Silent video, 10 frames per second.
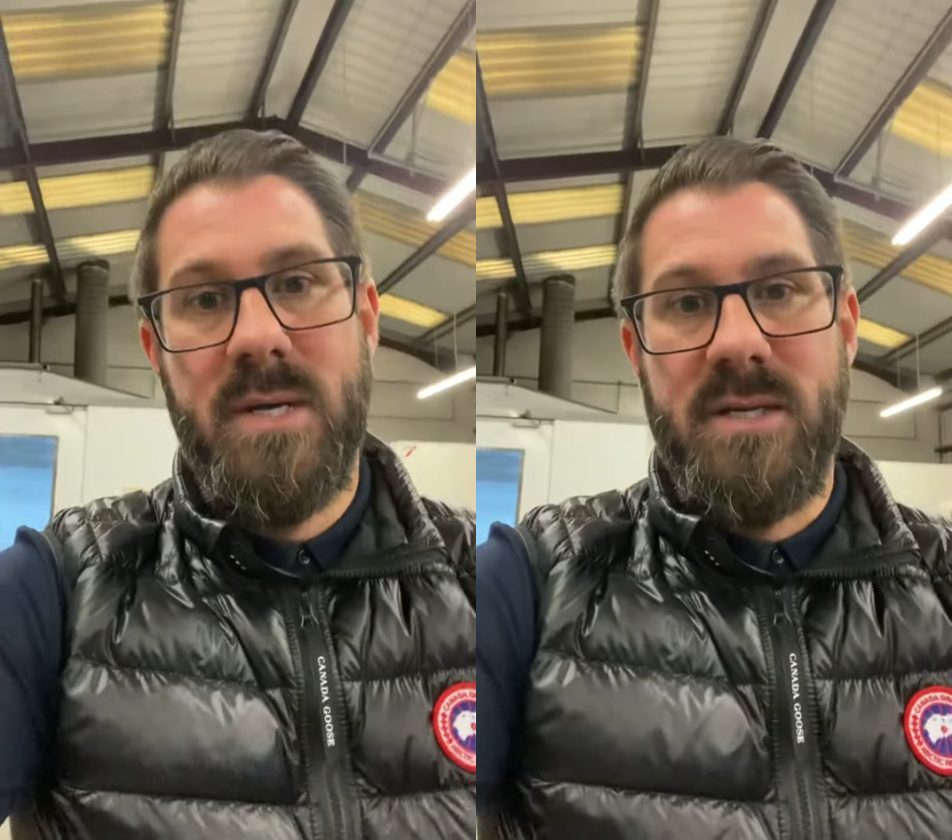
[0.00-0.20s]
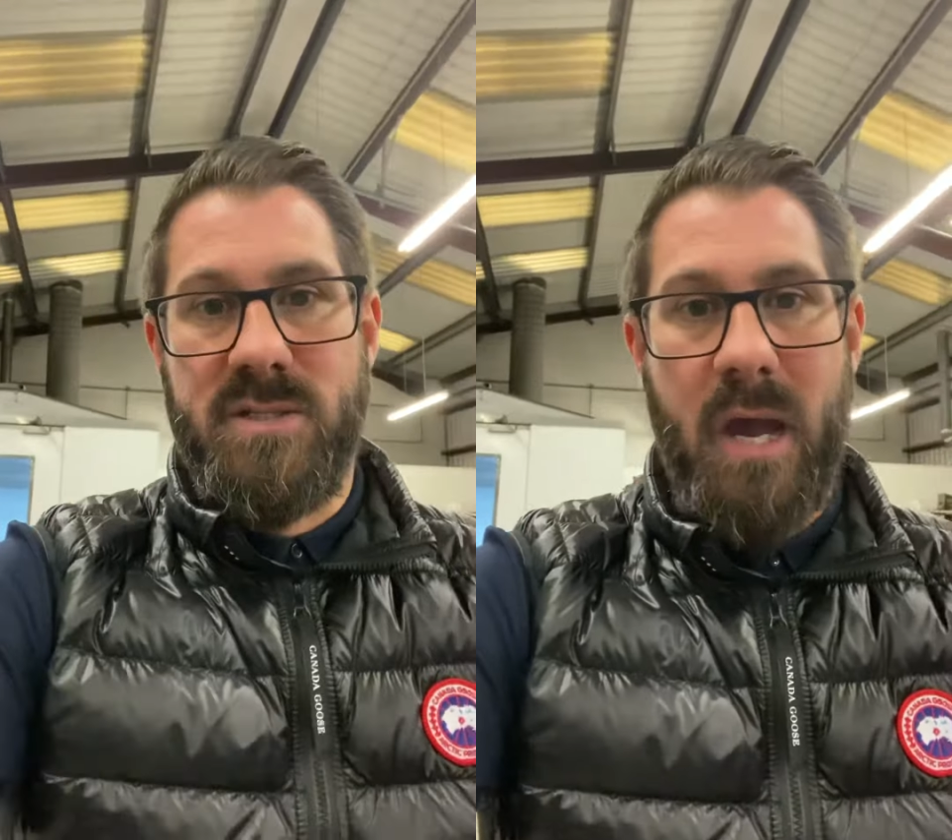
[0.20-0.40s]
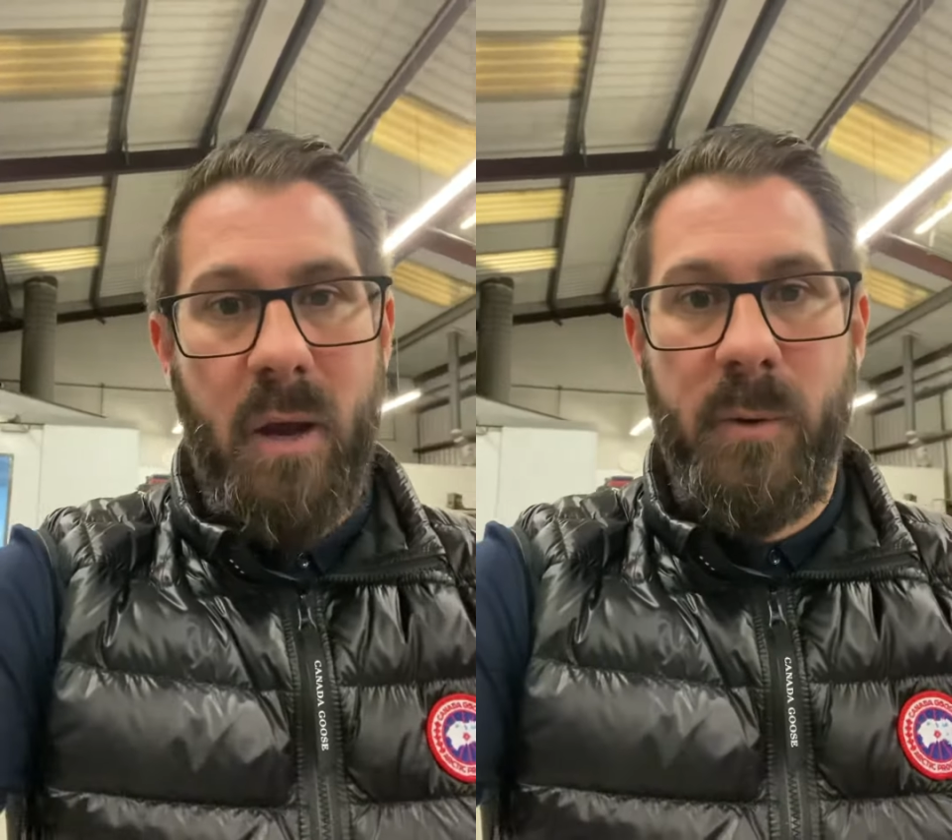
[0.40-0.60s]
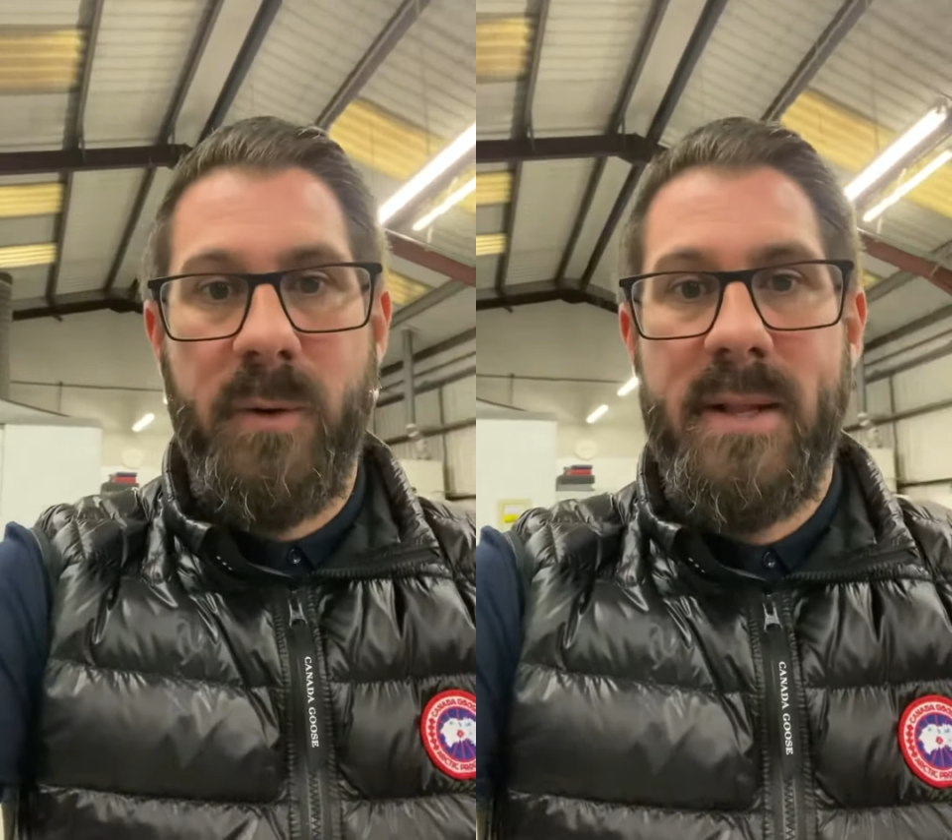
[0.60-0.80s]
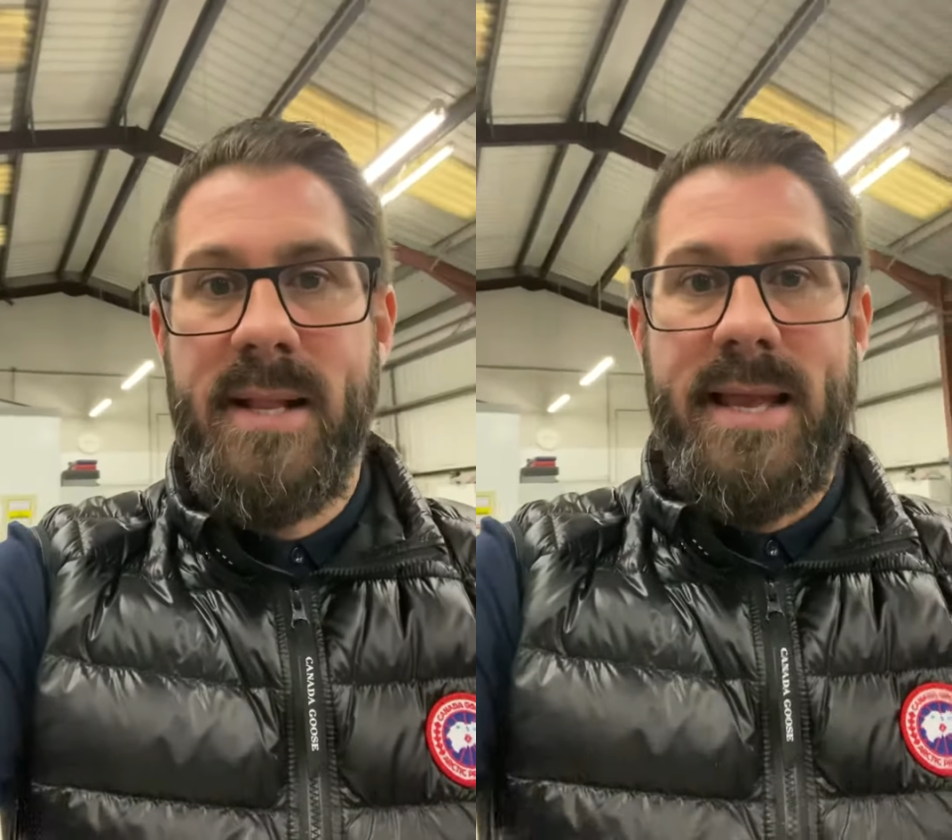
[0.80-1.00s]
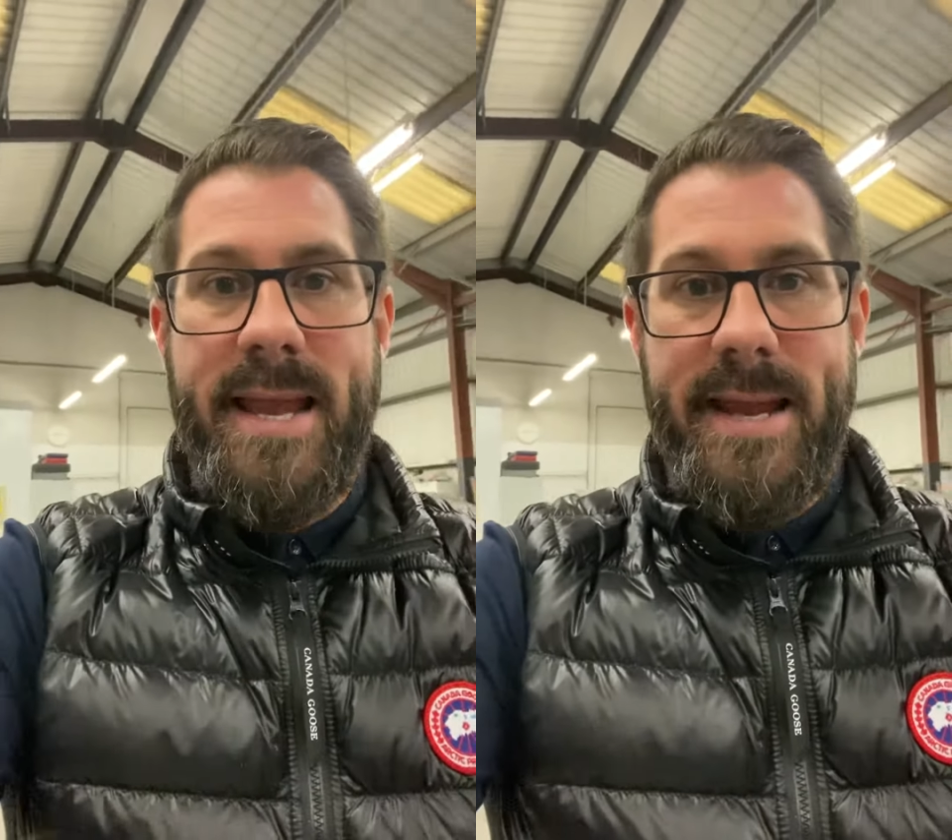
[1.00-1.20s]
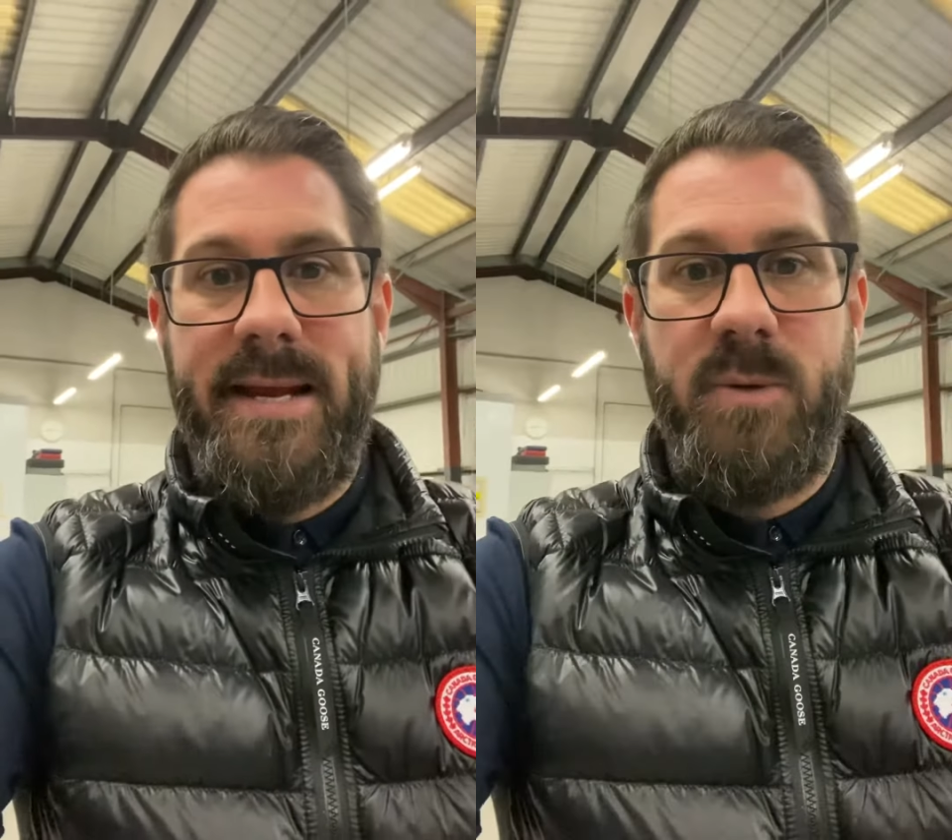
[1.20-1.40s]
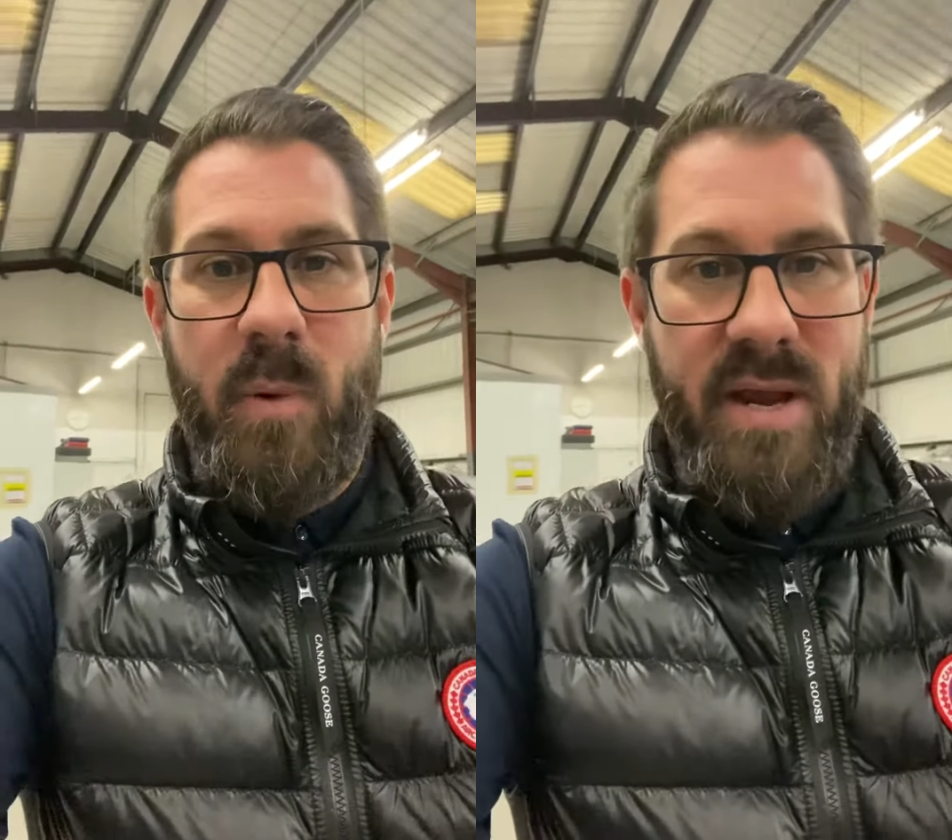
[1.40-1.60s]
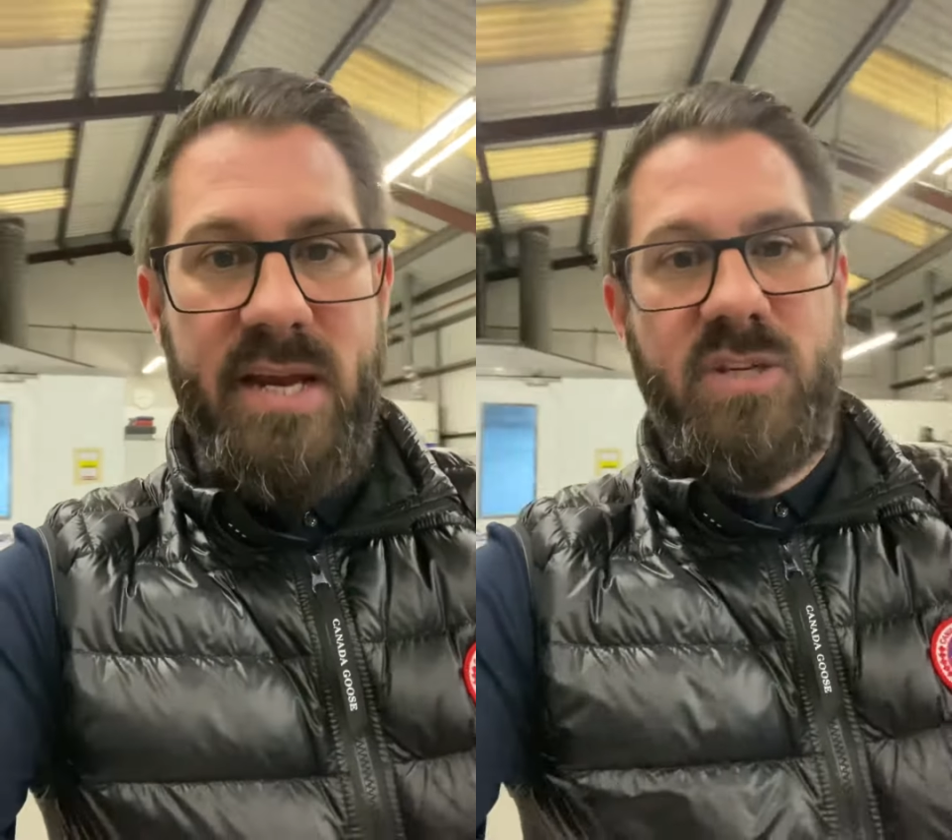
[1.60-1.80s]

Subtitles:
So it's